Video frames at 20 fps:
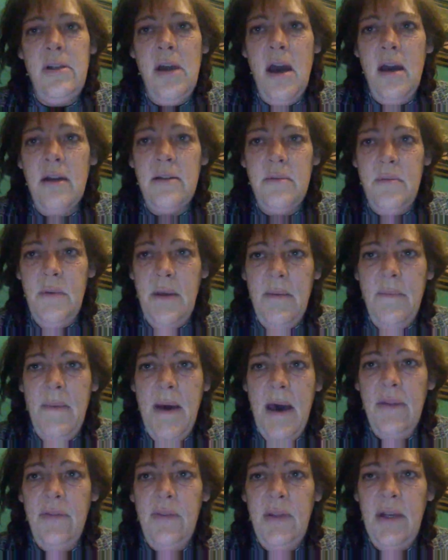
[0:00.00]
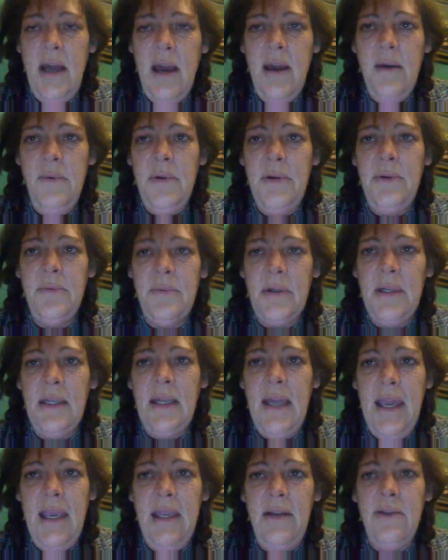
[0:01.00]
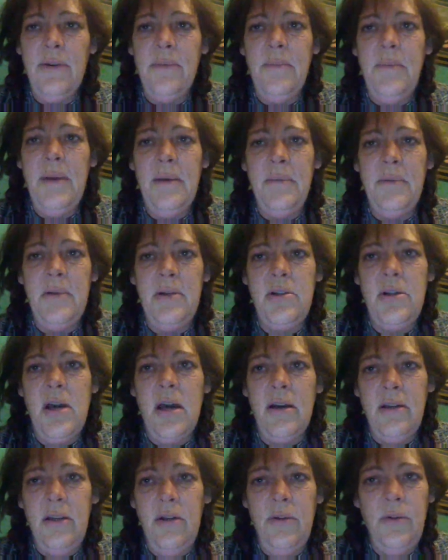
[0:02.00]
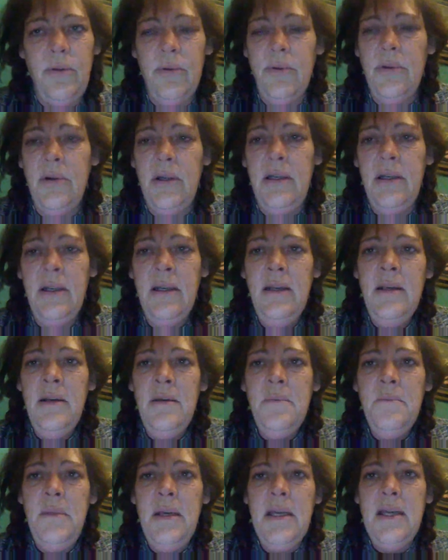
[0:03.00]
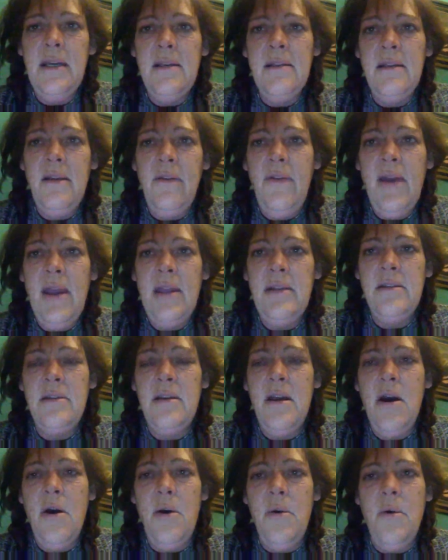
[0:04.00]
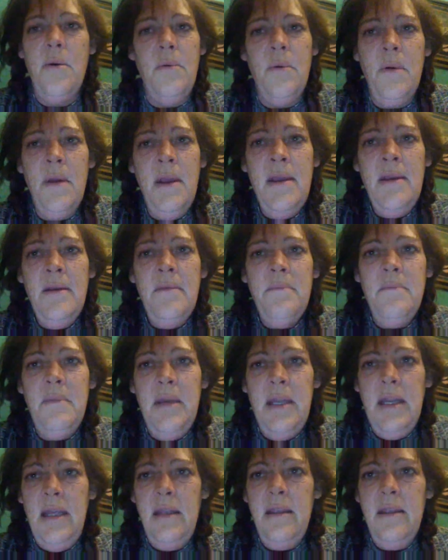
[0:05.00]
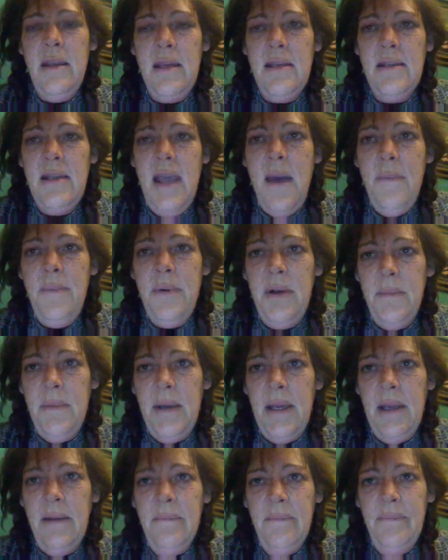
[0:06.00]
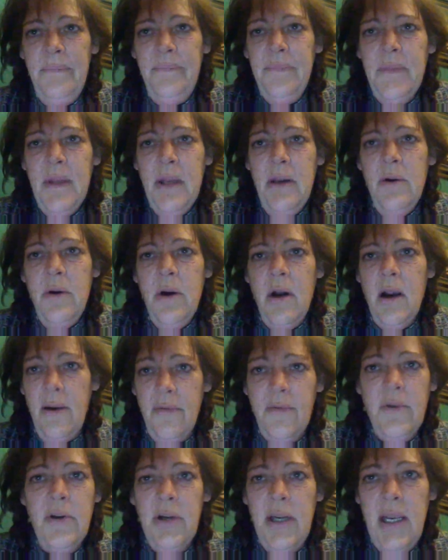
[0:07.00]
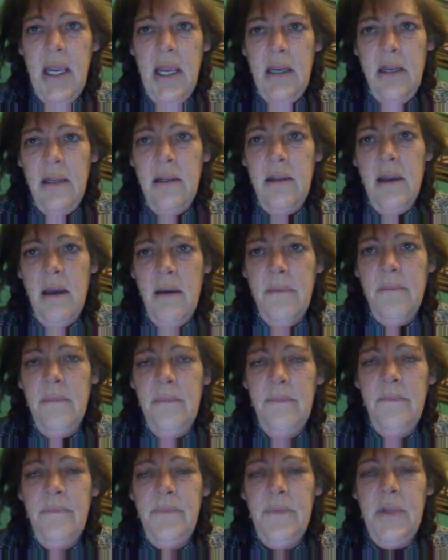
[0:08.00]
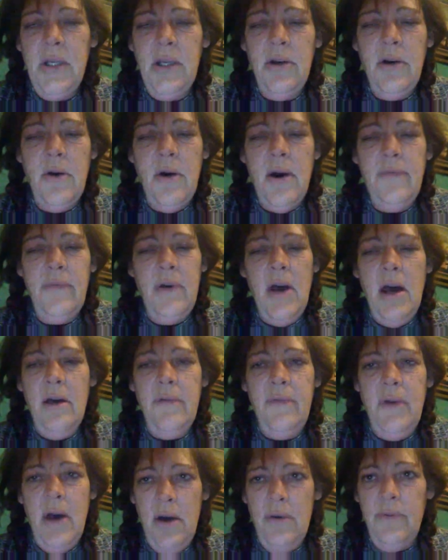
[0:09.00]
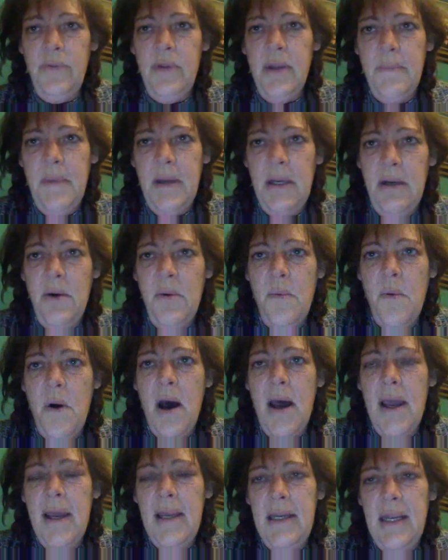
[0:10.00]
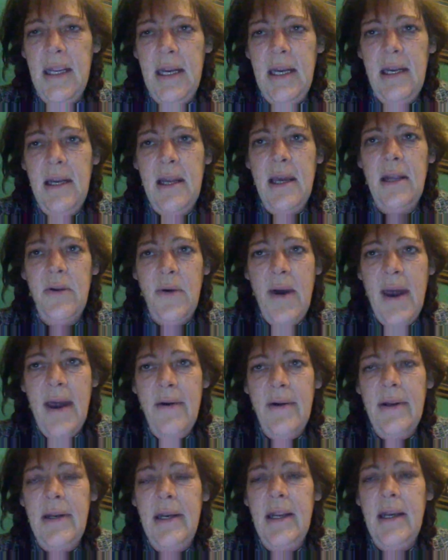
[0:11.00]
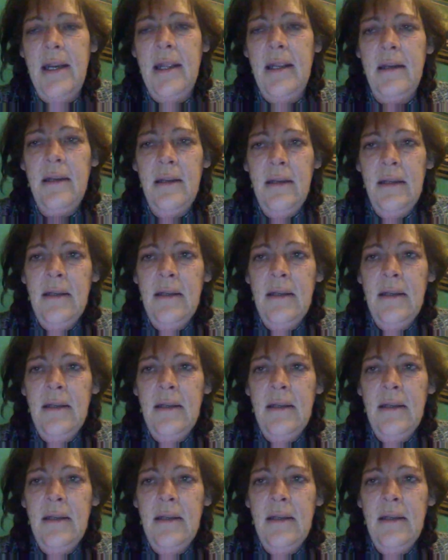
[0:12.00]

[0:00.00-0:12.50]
talk to me about that I wouldn't relate or be able to talk you through it, because I've had so many things happen to me, or I've created them. You know, I've owned them. I know why I did it. I know how I did it.